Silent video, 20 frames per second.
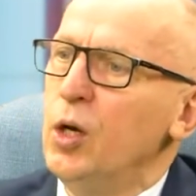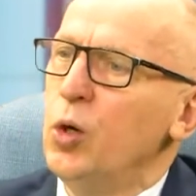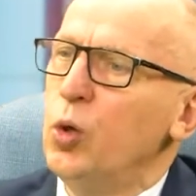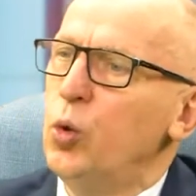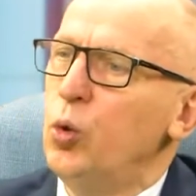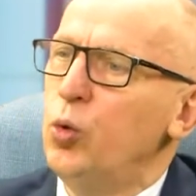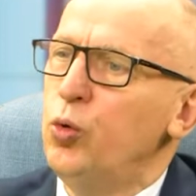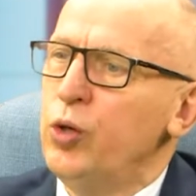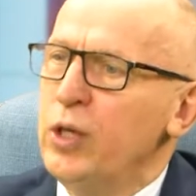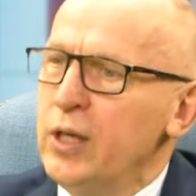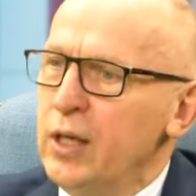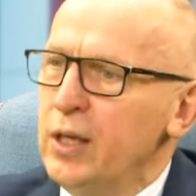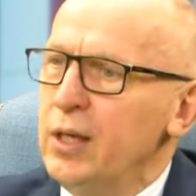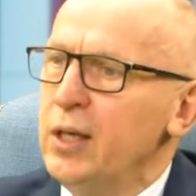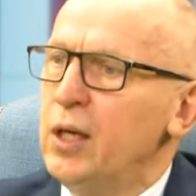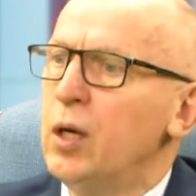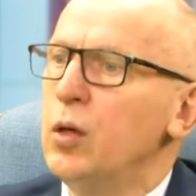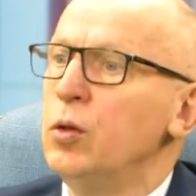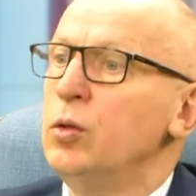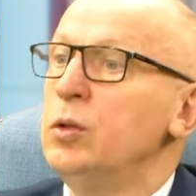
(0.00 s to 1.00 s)
who
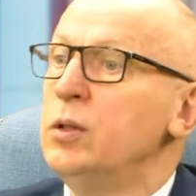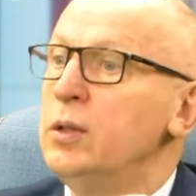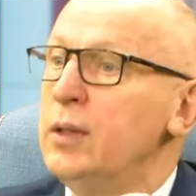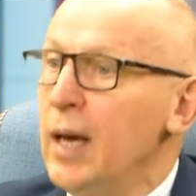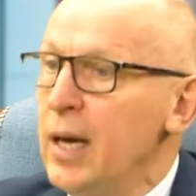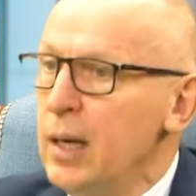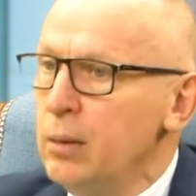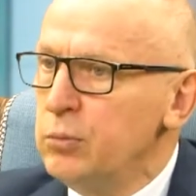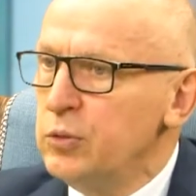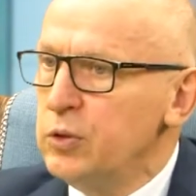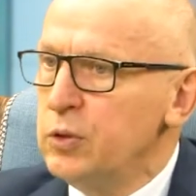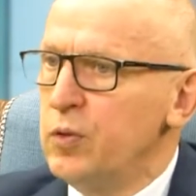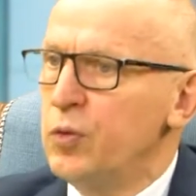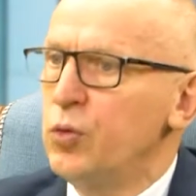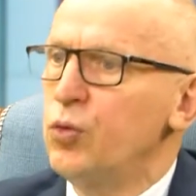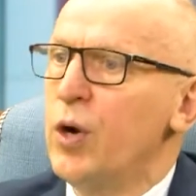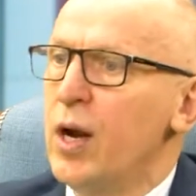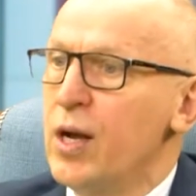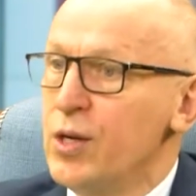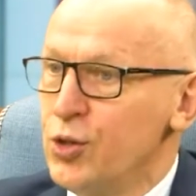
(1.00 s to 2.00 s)
really condemned the
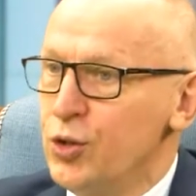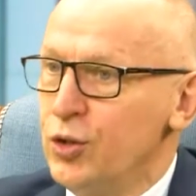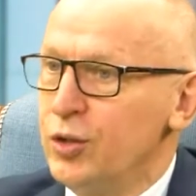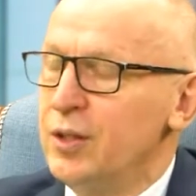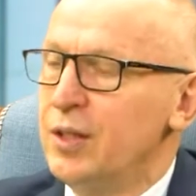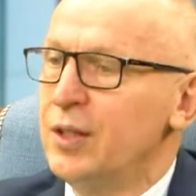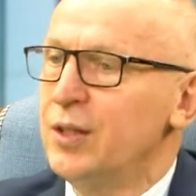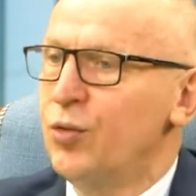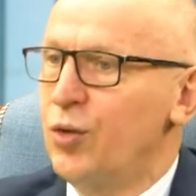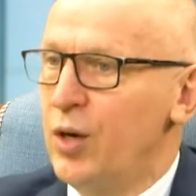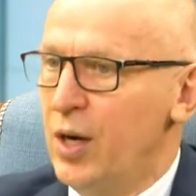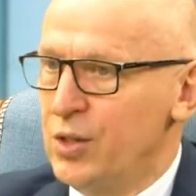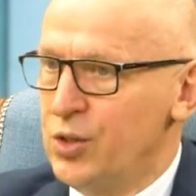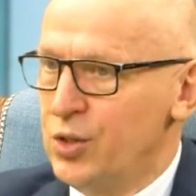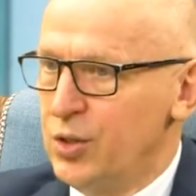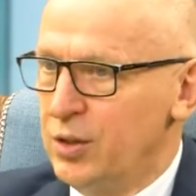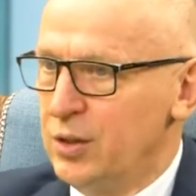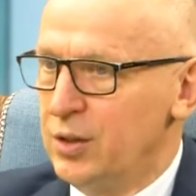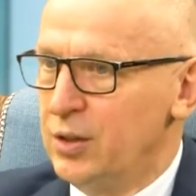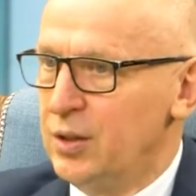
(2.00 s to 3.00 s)
Russian aggression.